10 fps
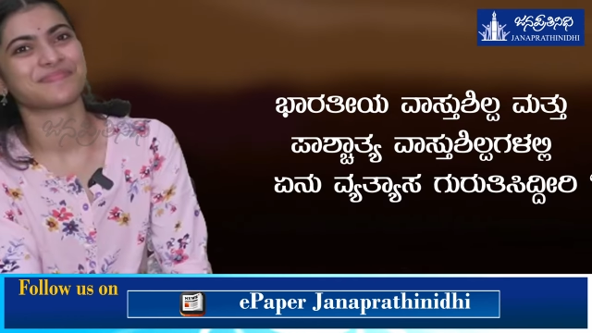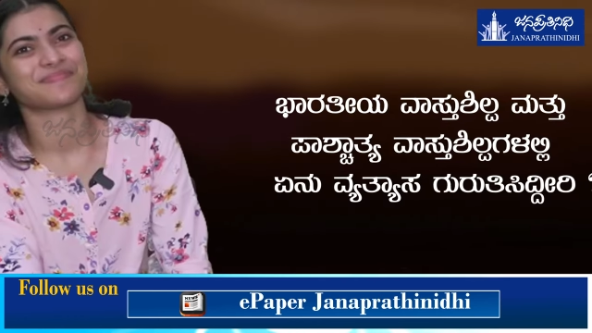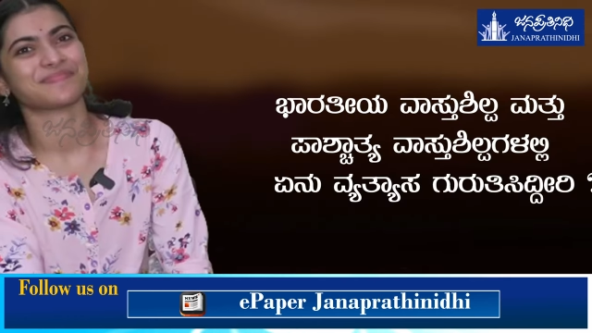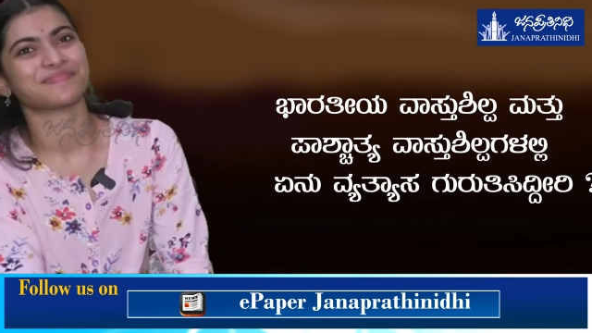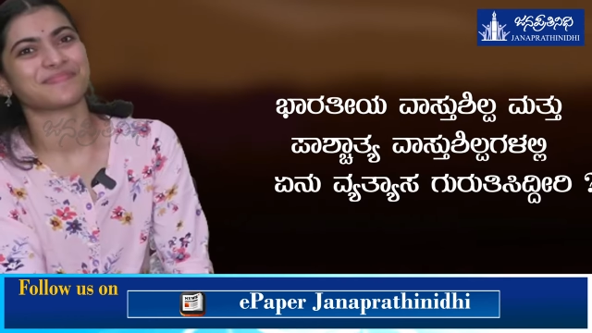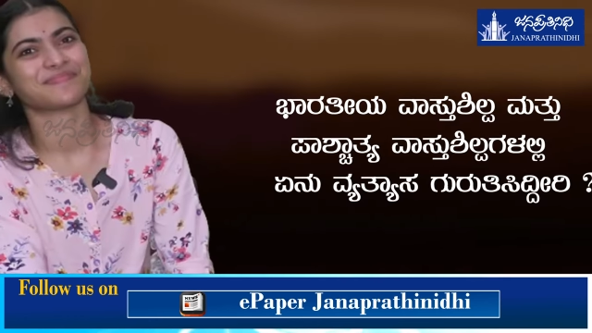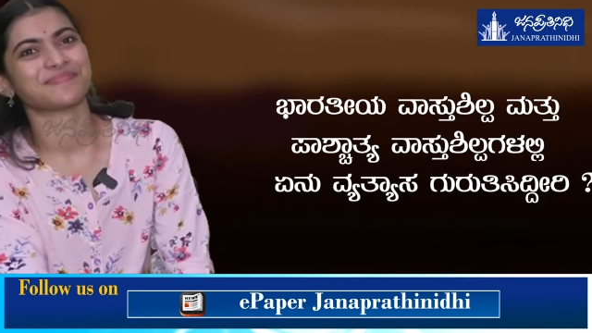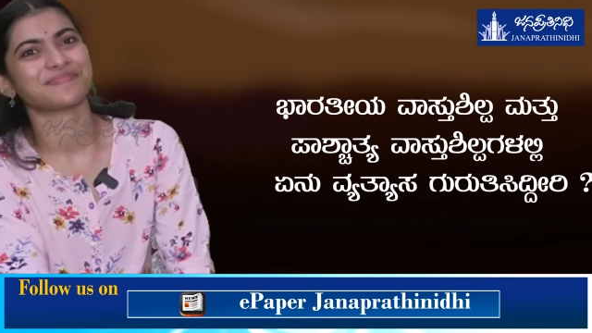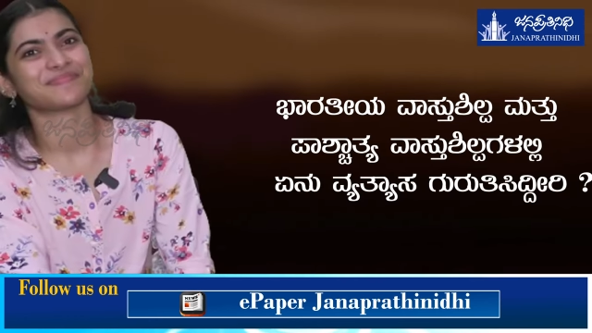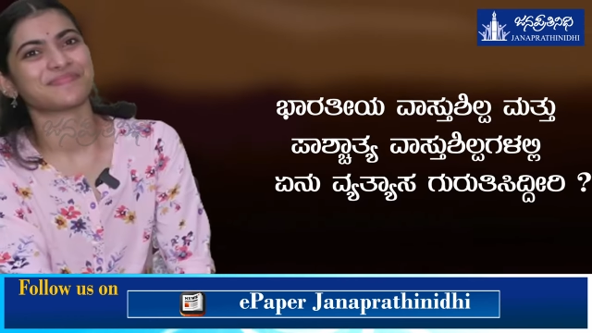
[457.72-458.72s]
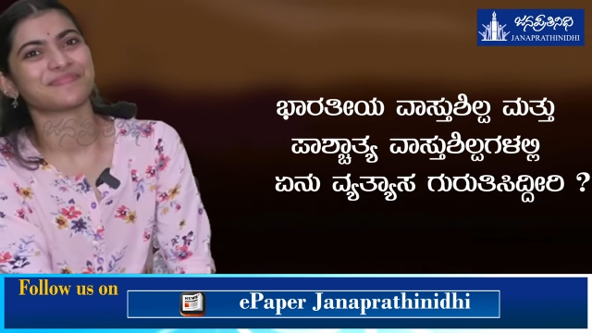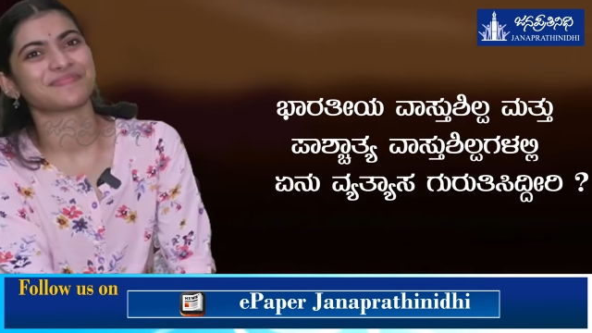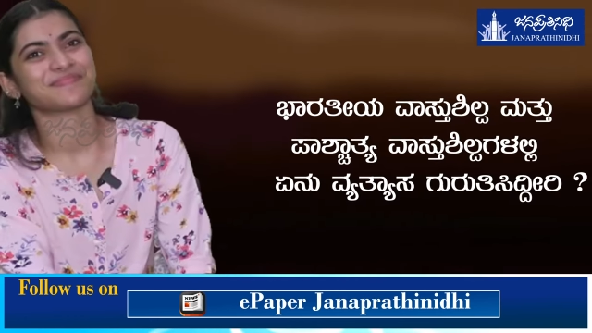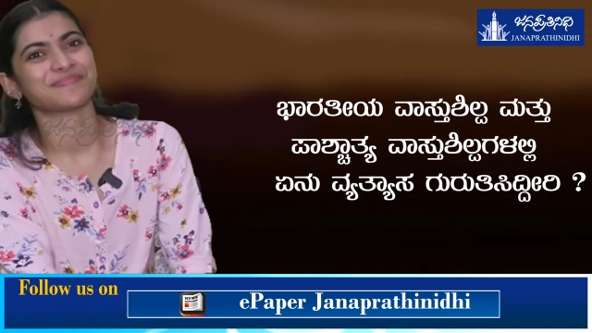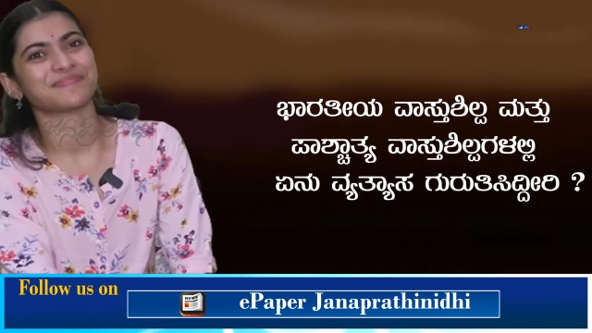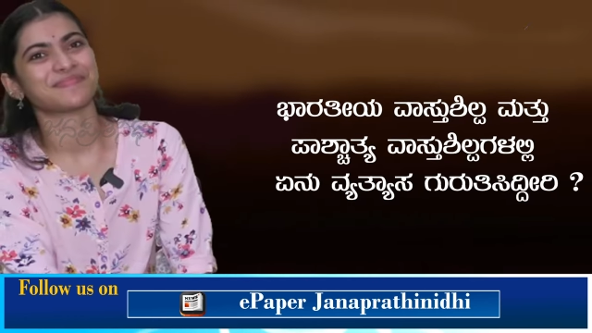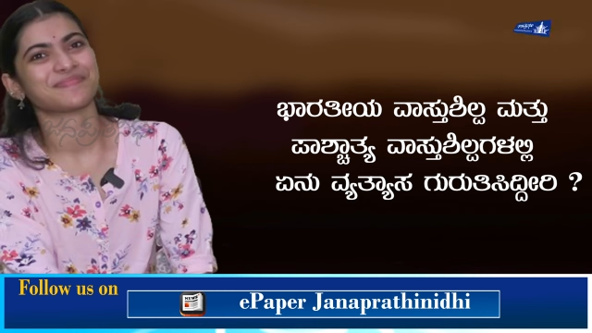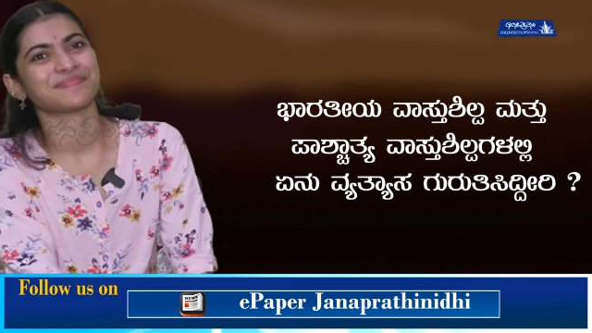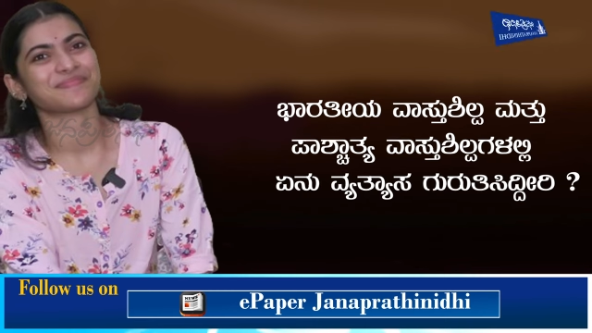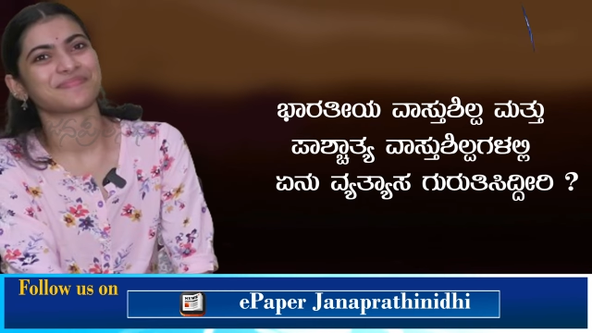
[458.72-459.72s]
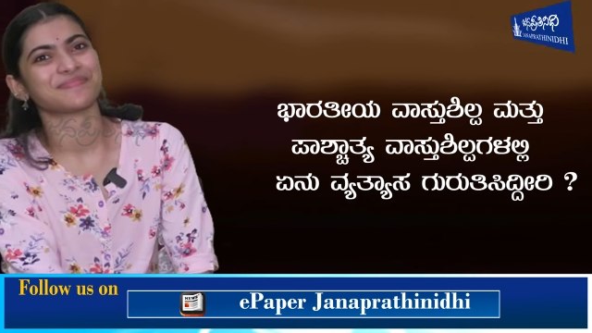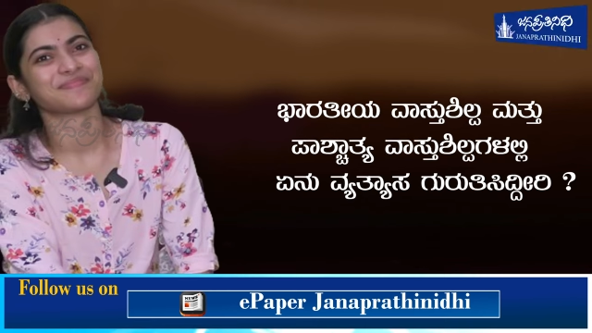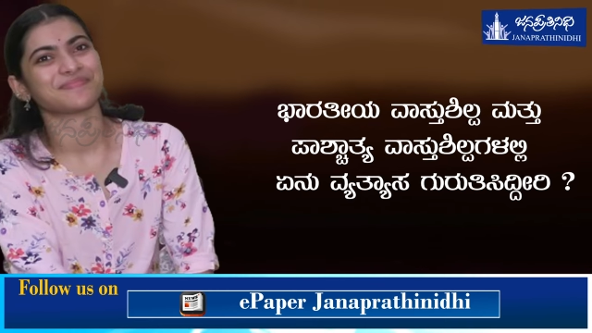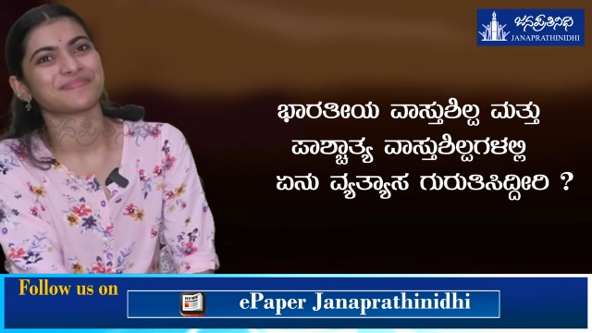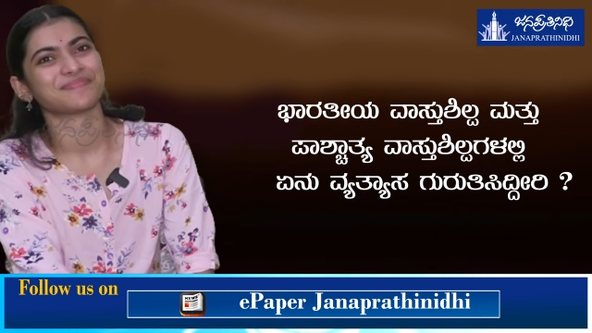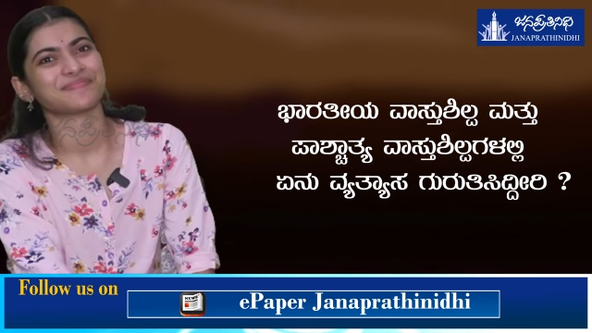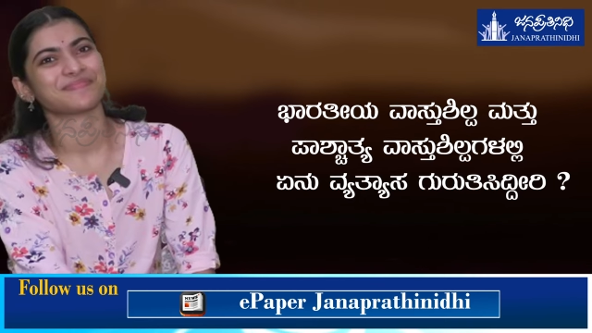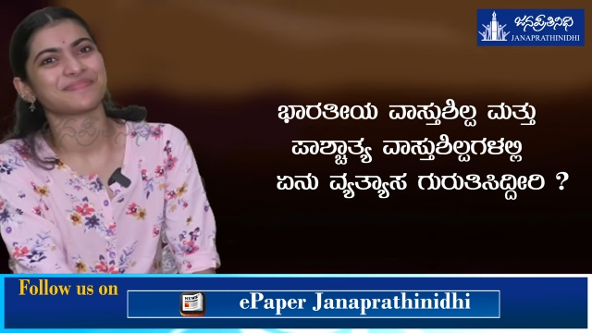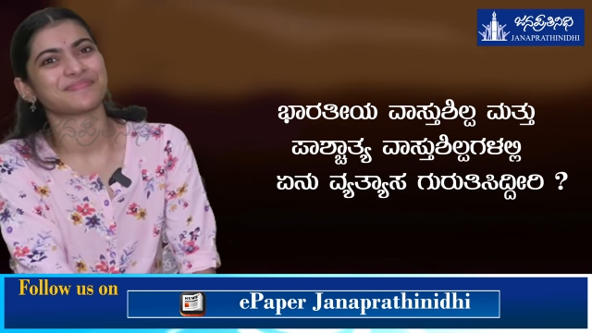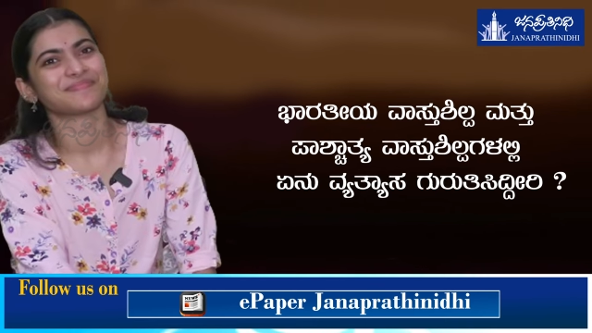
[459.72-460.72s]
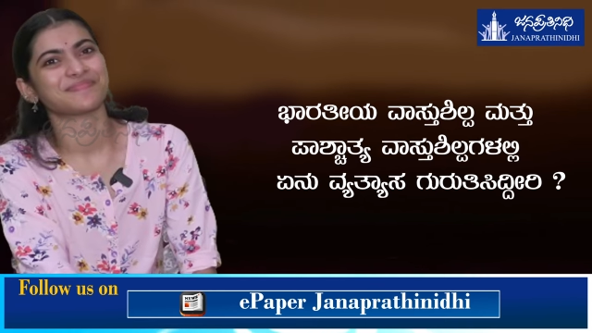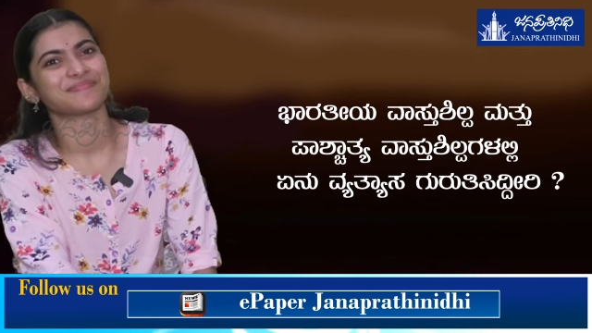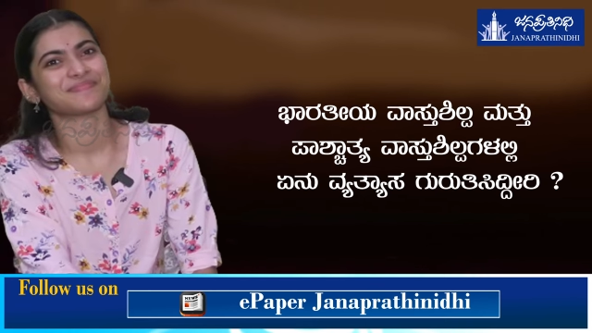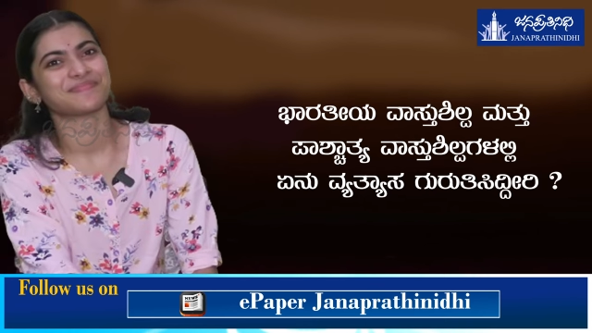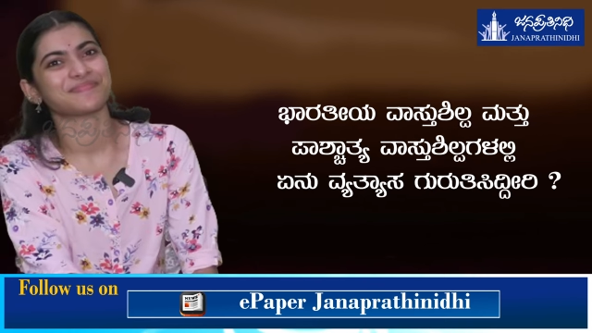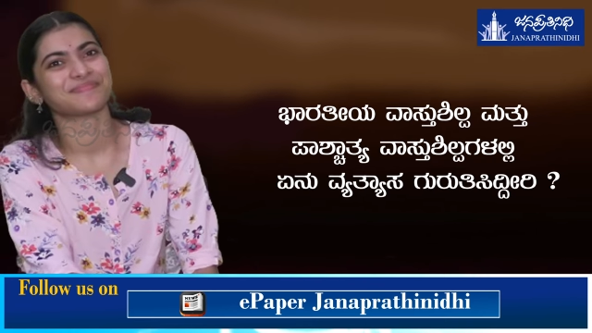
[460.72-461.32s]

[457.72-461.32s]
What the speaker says: (silence)